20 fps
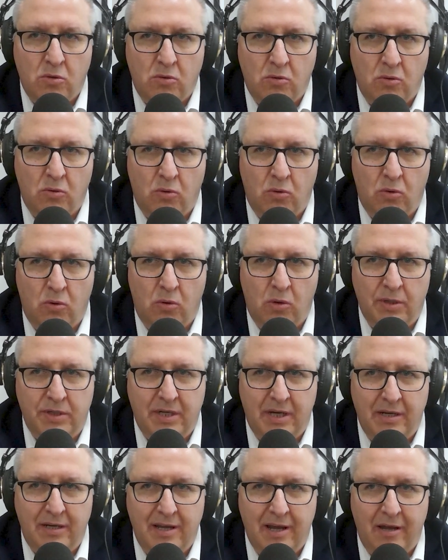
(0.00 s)
Oh, I
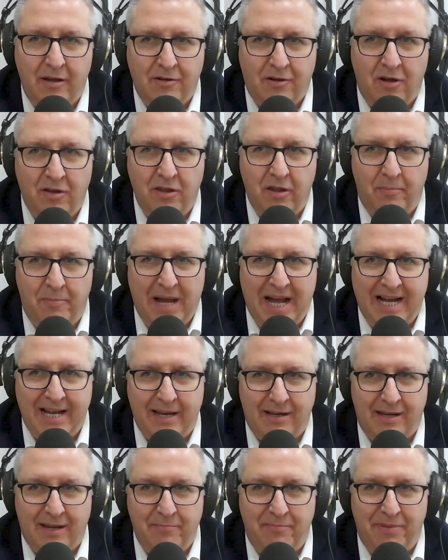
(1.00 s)
don't know. On the
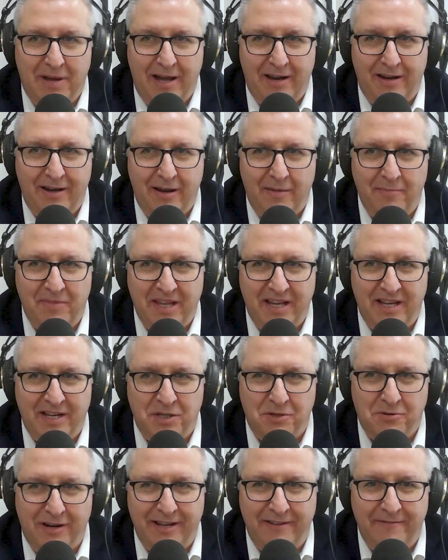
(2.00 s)
bucket component, I'm thinking
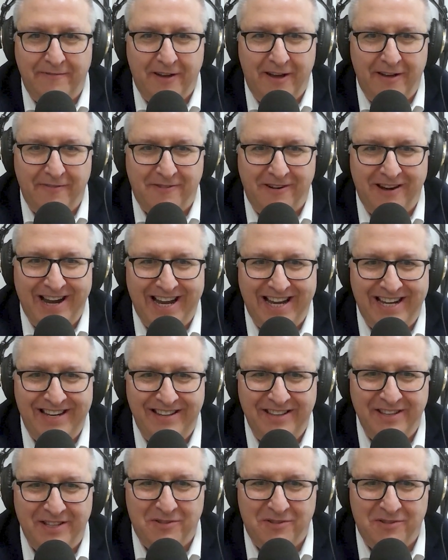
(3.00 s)
25 grand, the